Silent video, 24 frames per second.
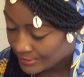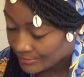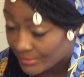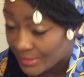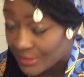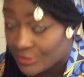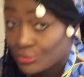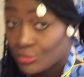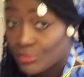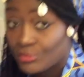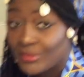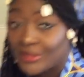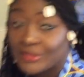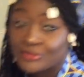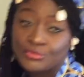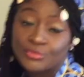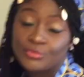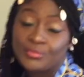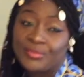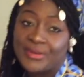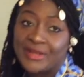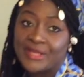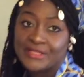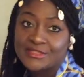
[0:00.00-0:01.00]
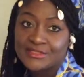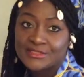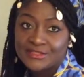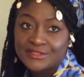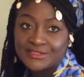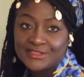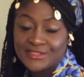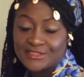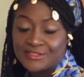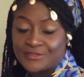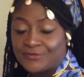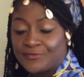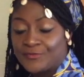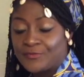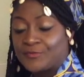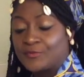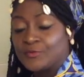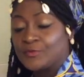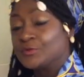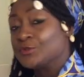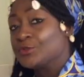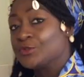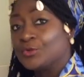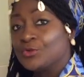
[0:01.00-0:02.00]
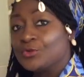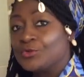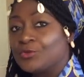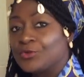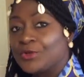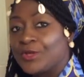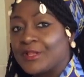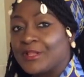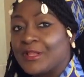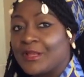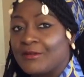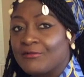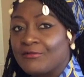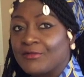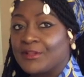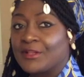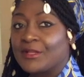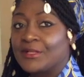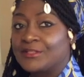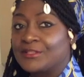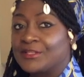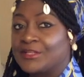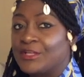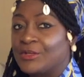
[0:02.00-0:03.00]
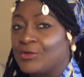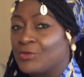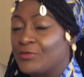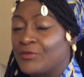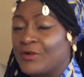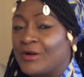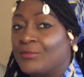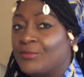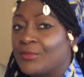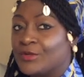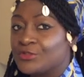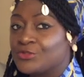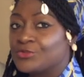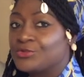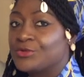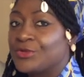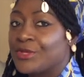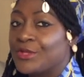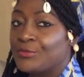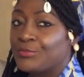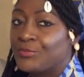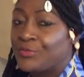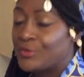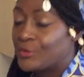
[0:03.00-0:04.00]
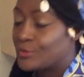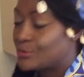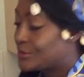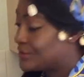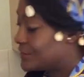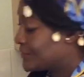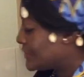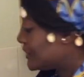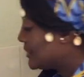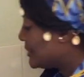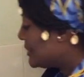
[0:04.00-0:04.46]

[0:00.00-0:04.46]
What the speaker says: my tomato paste just so you can have an idea of how much you can put.